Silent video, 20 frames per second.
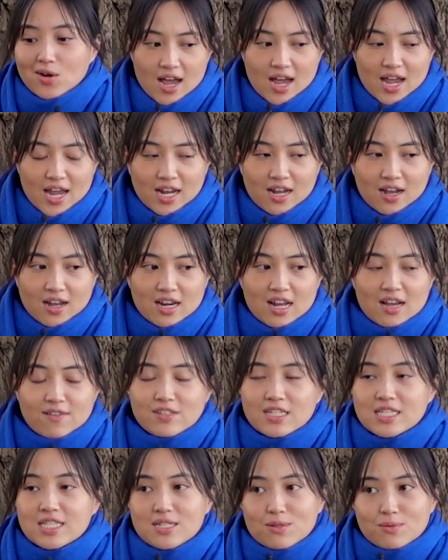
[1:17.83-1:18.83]
I kind of have
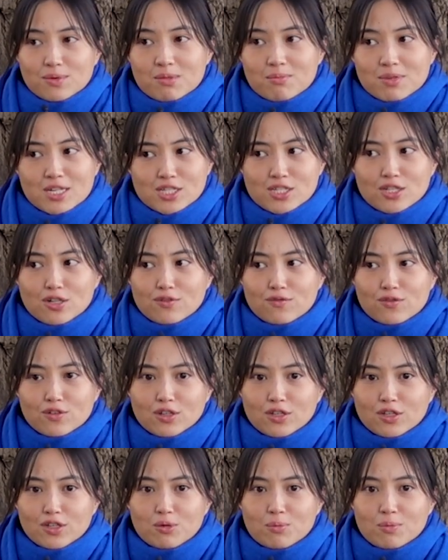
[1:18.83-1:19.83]
to sit with myself for a
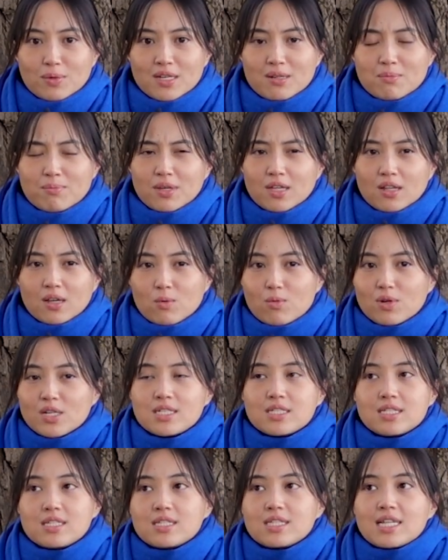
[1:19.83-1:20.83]
little bit and be like, what
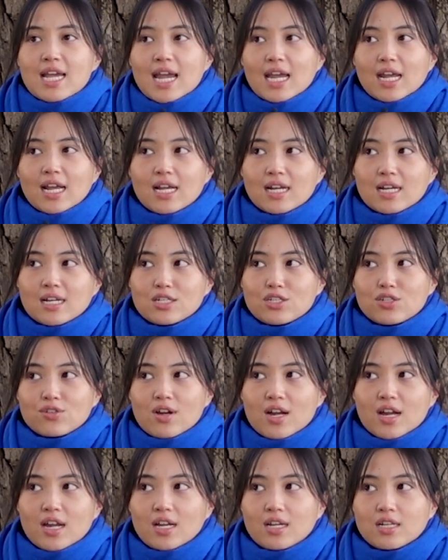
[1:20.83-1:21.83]
is this anger
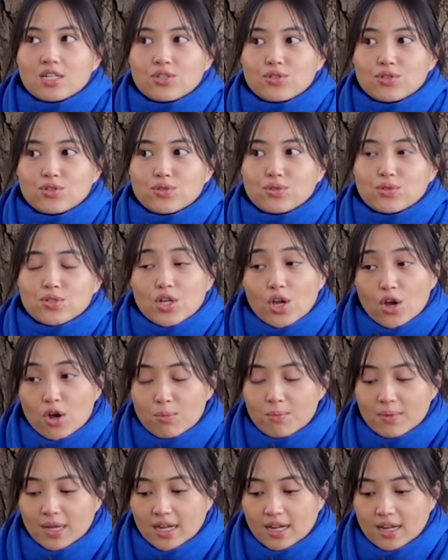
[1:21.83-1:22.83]
trying to tell
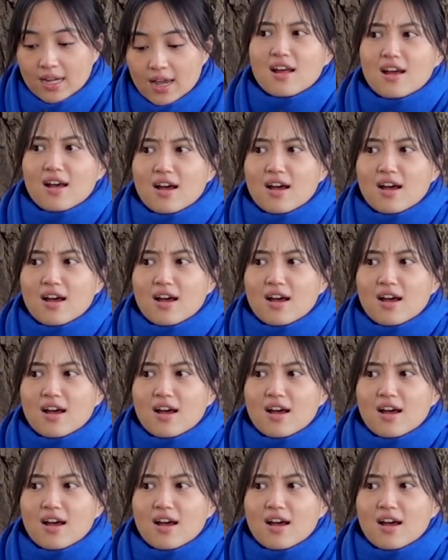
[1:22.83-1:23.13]
me?